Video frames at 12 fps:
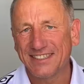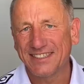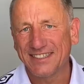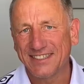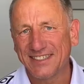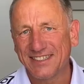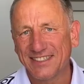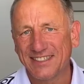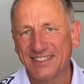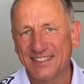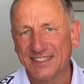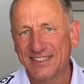
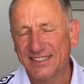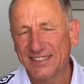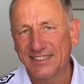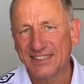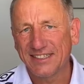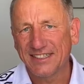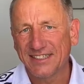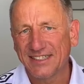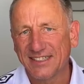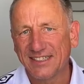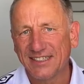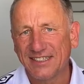
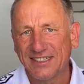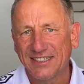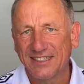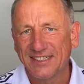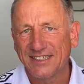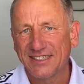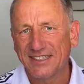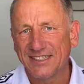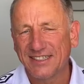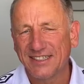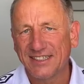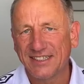
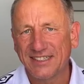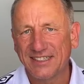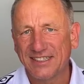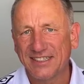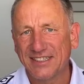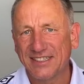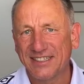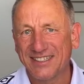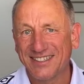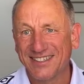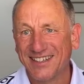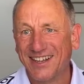This person isn't speaking.